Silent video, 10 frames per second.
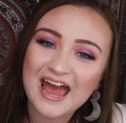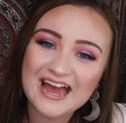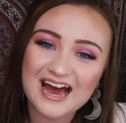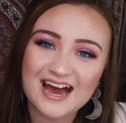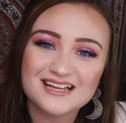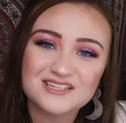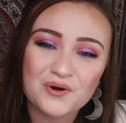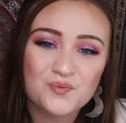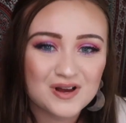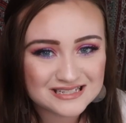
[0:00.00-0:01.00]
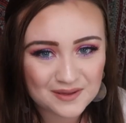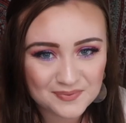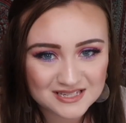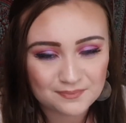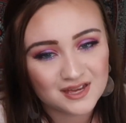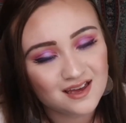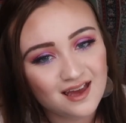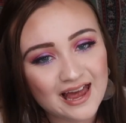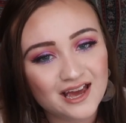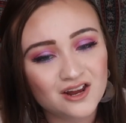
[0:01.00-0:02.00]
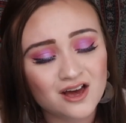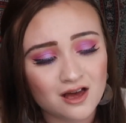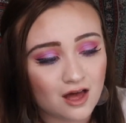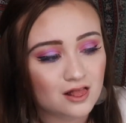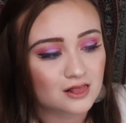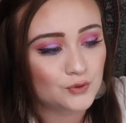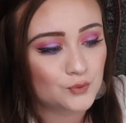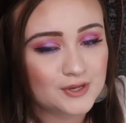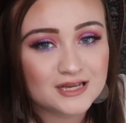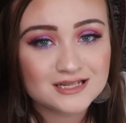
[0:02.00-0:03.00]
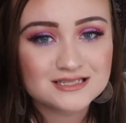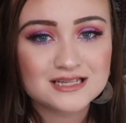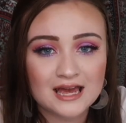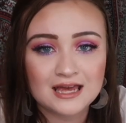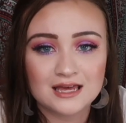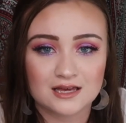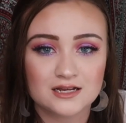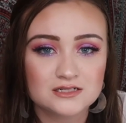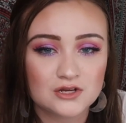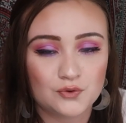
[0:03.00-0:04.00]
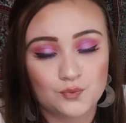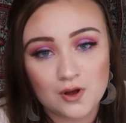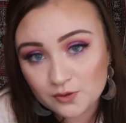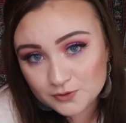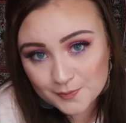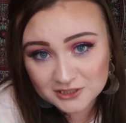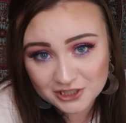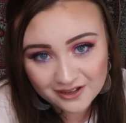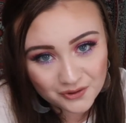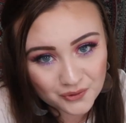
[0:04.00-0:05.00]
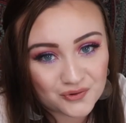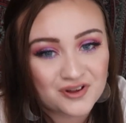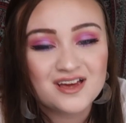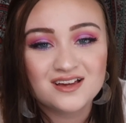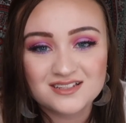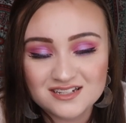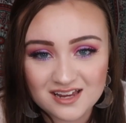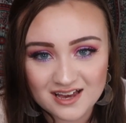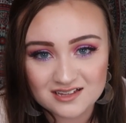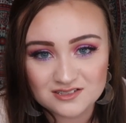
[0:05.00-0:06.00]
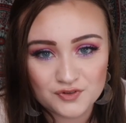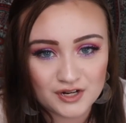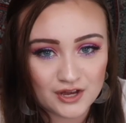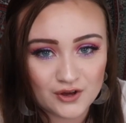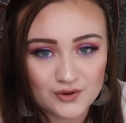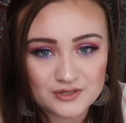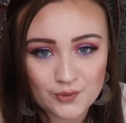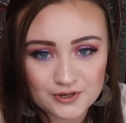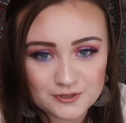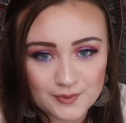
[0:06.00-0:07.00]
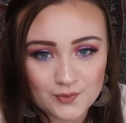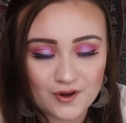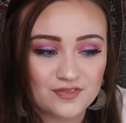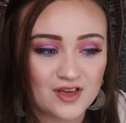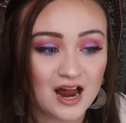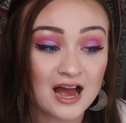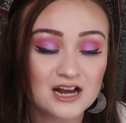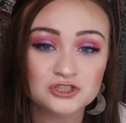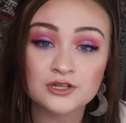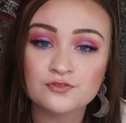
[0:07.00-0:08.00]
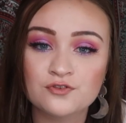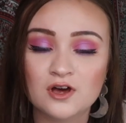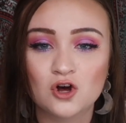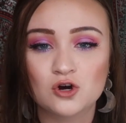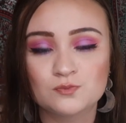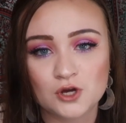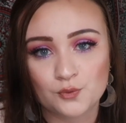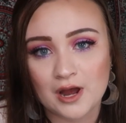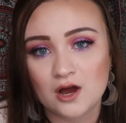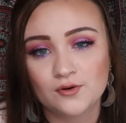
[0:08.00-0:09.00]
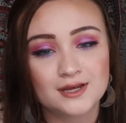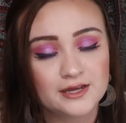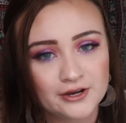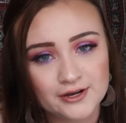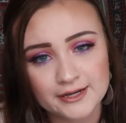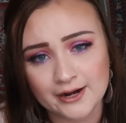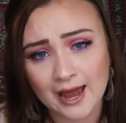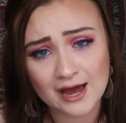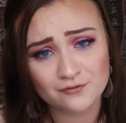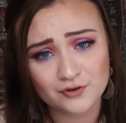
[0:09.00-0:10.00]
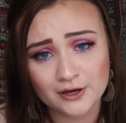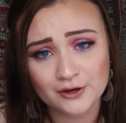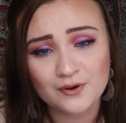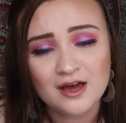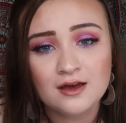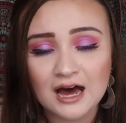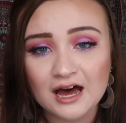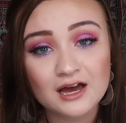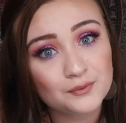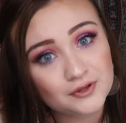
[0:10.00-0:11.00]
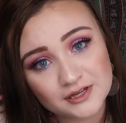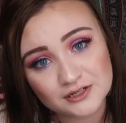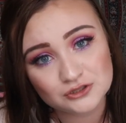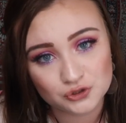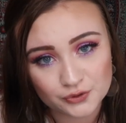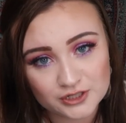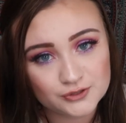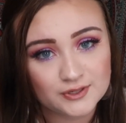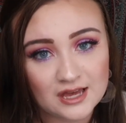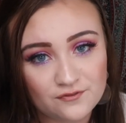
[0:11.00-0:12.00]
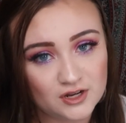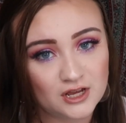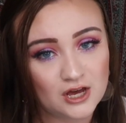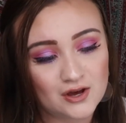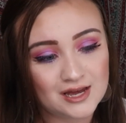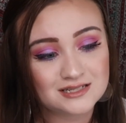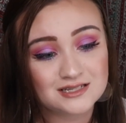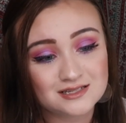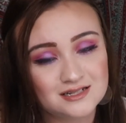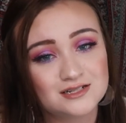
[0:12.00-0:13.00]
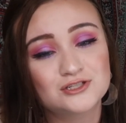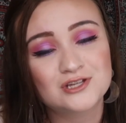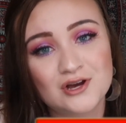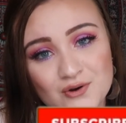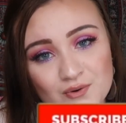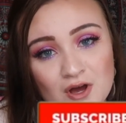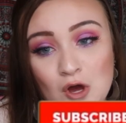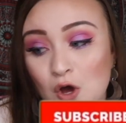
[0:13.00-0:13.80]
Hey guys, what's up? It's me, AQUATIC, and welcome to my channel. Today's video is going to be one that I actually filmed around a year and a half ago. I really enjoyed doing that video, and since it is so